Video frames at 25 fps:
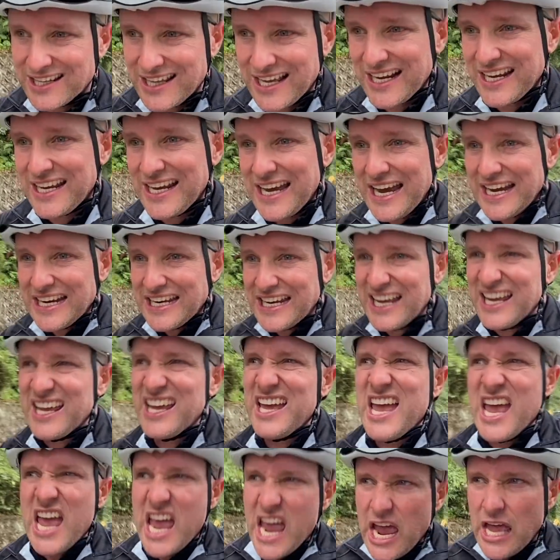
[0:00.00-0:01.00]
that gate,
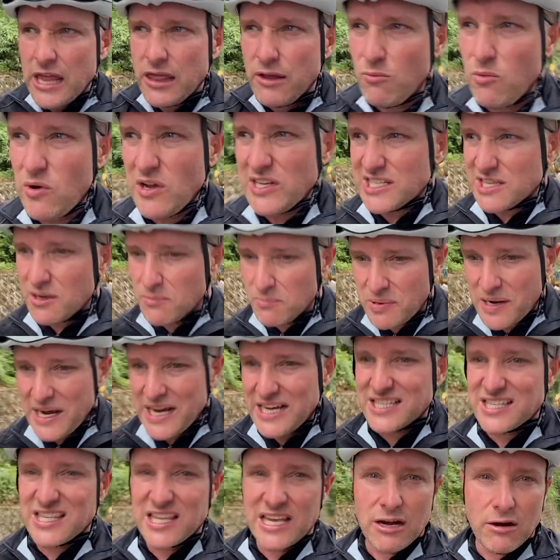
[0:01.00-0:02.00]
and then once I'm
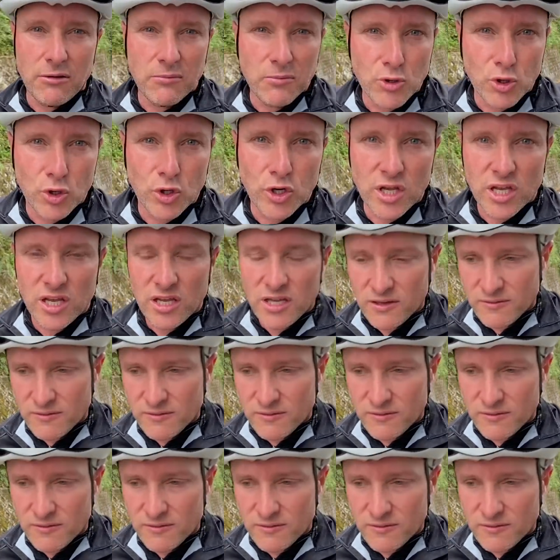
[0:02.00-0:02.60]
past there I'm good.